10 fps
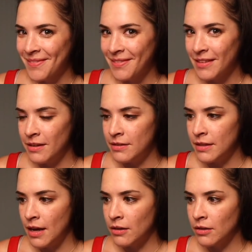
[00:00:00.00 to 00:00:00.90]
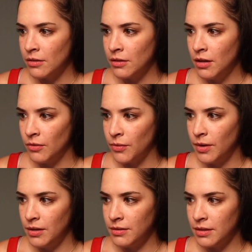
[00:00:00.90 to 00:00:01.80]
Is that a good enough
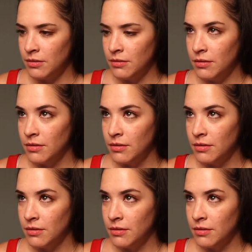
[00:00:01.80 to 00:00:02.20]
reason?